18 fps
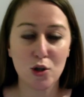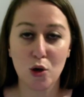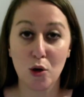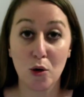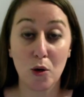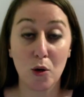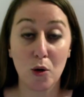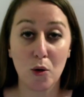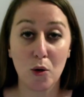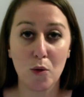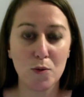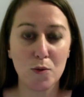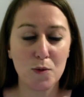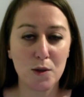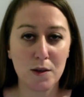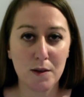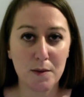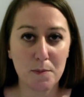or
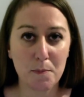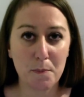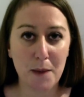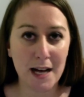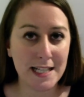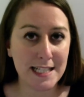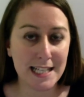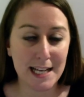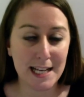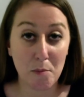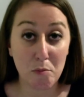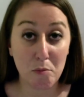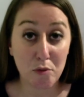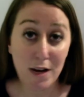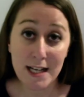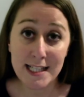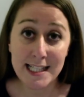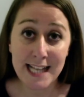battling
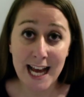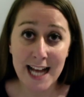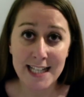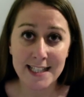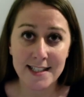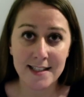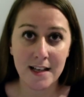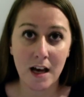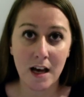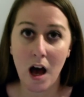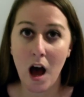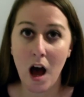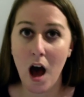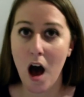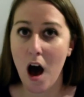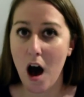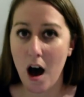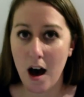breast cancer,
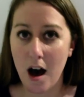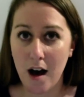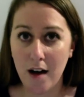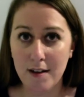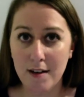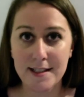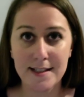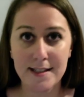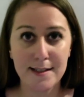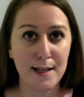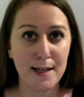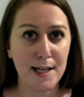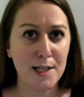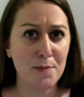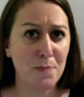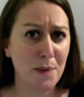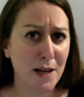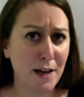heart disease,
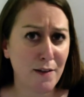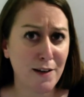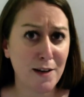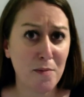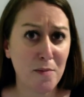period